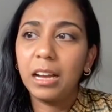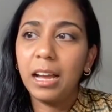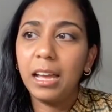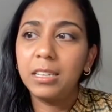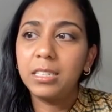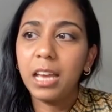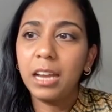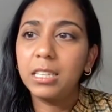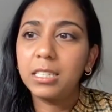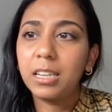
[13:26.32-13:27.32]
and
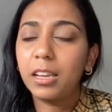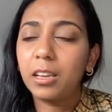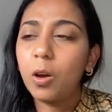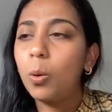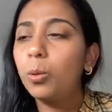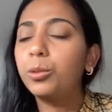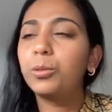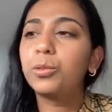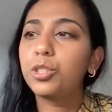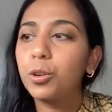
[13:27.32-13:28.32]
and it's like all
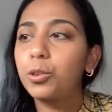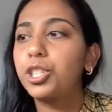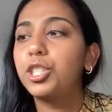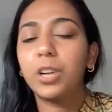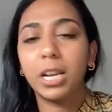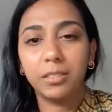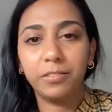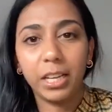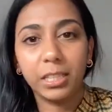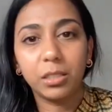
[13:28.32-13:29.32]
through the show she's trying to
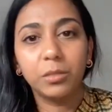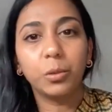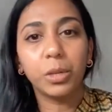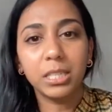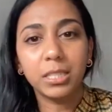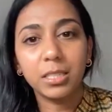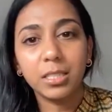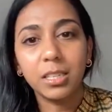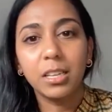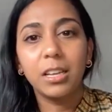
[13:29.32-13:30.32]
find her
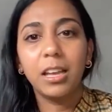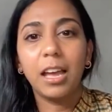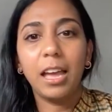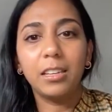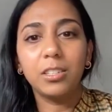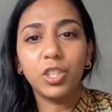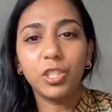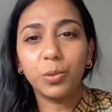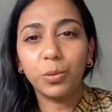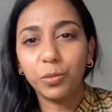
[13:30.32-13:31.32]
voice and she
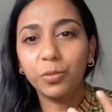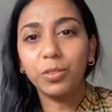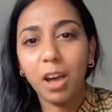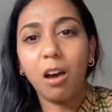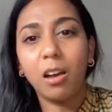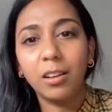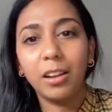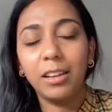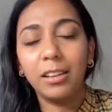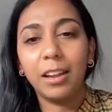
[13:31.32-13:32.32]
sort of can't
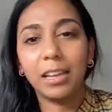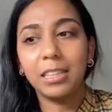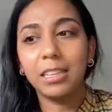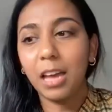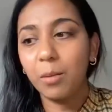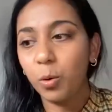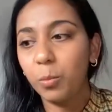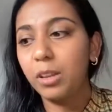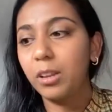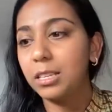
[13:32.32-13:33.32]
and i think that
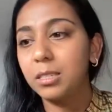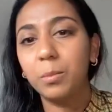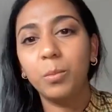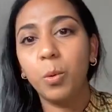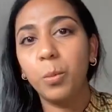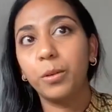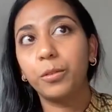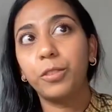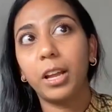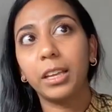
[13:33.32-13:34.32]
moment it's a moment
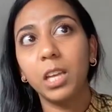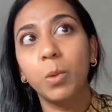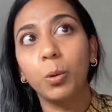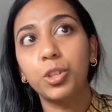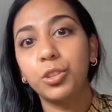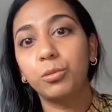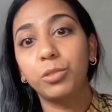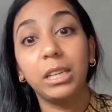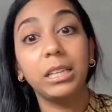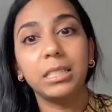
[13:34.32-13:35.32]
of like emotional
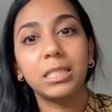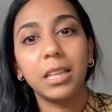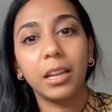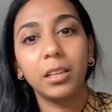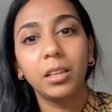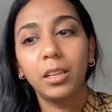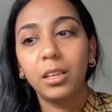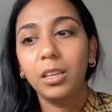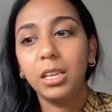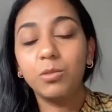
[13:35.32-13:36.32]
release that
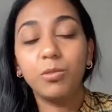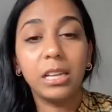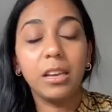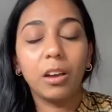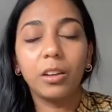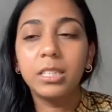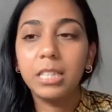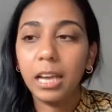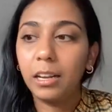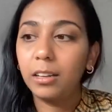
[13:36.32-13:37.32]
is really earned
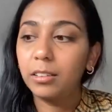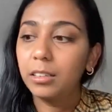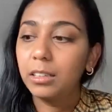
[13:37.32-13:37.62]
and it